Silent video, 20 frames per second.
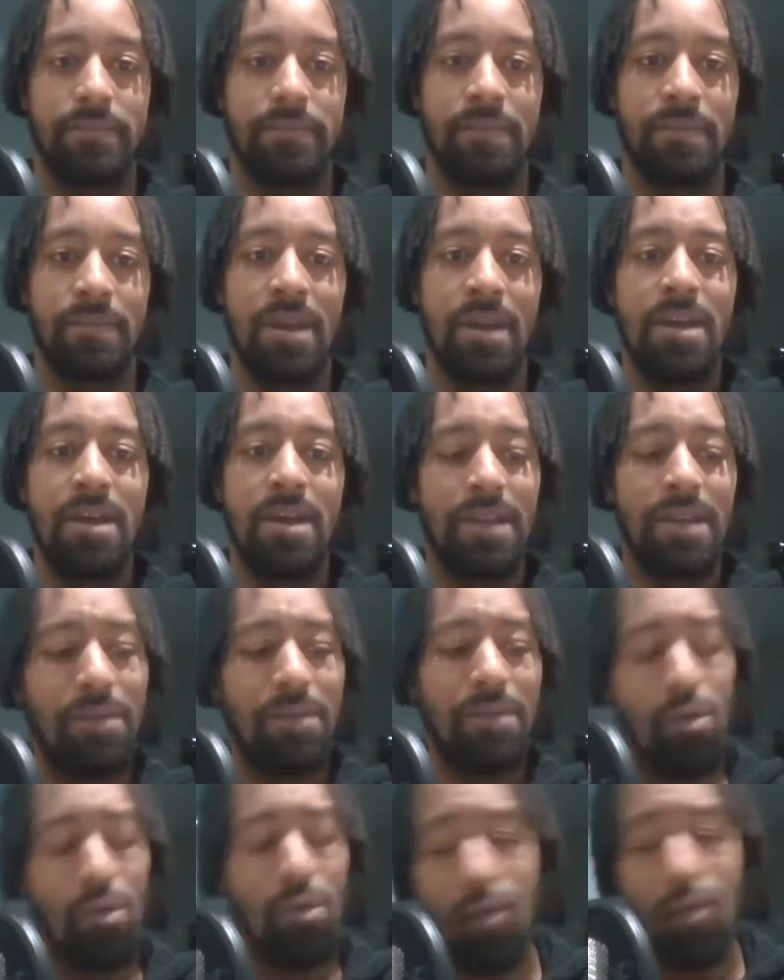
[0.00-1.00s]

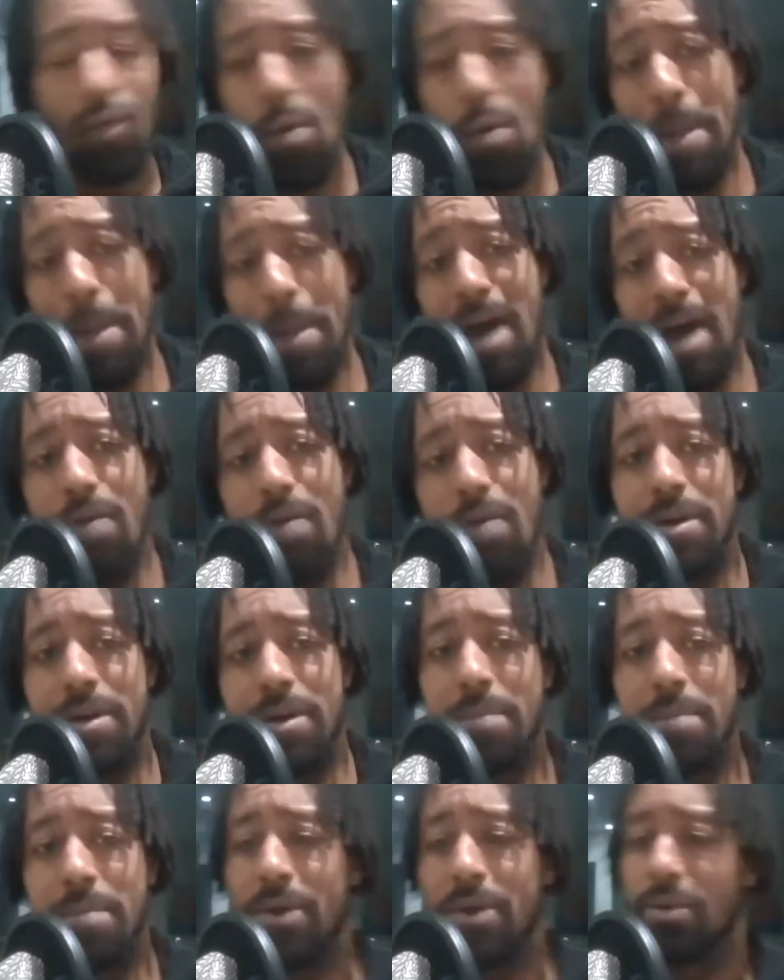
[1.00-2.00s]
They've got real power in
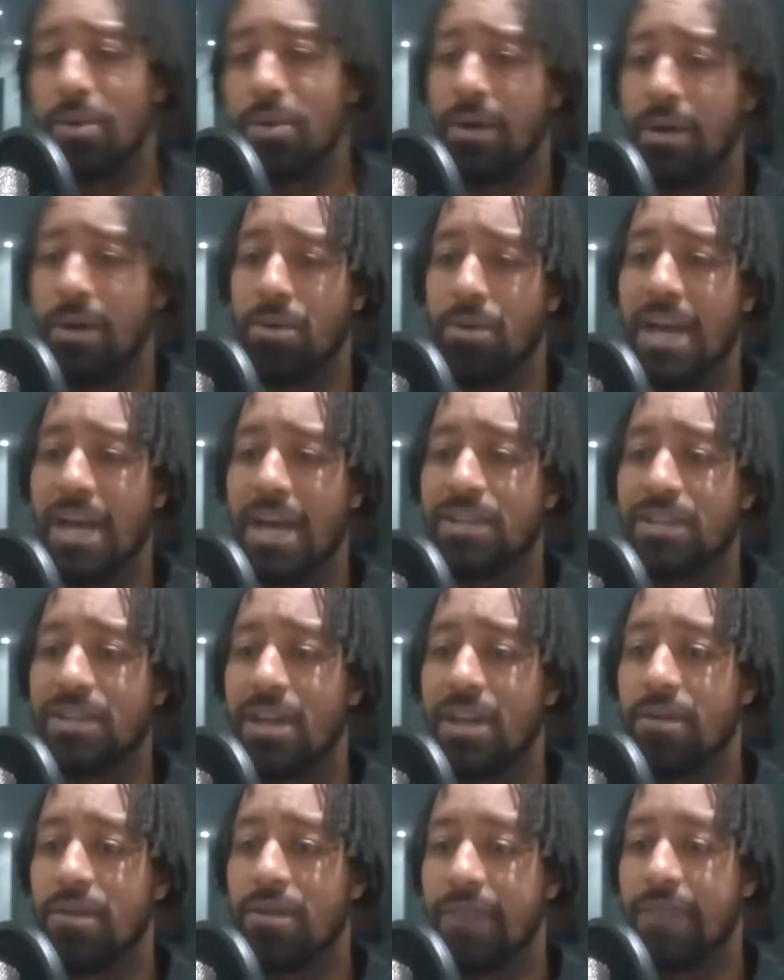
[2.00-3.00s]
the middle, though. That's
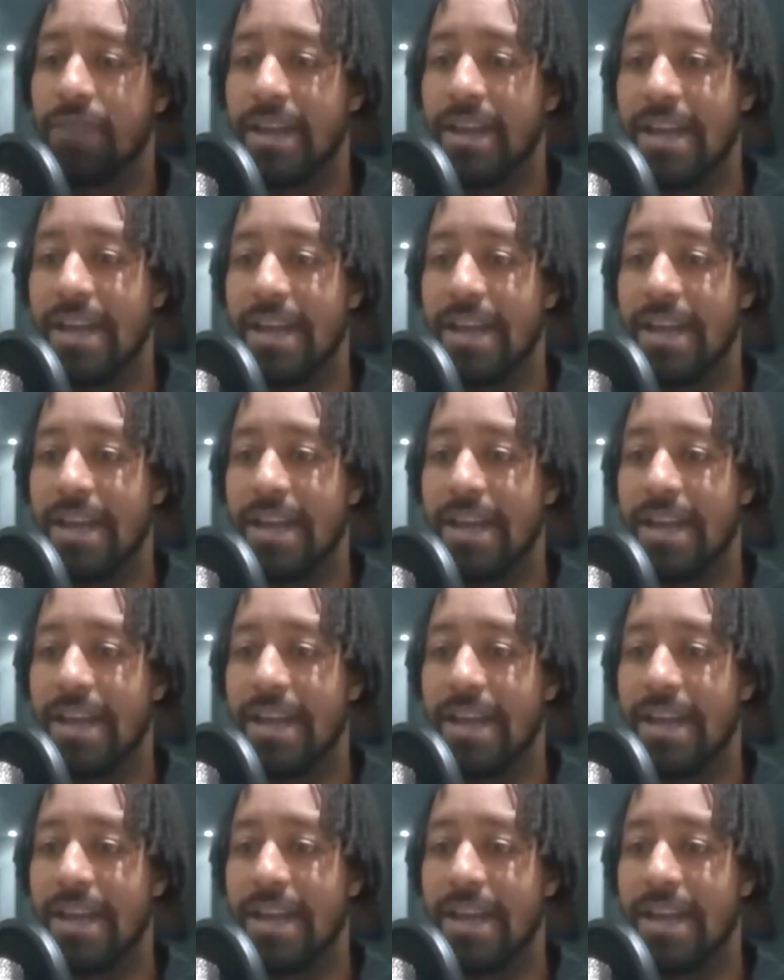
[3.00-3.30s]
the only thing.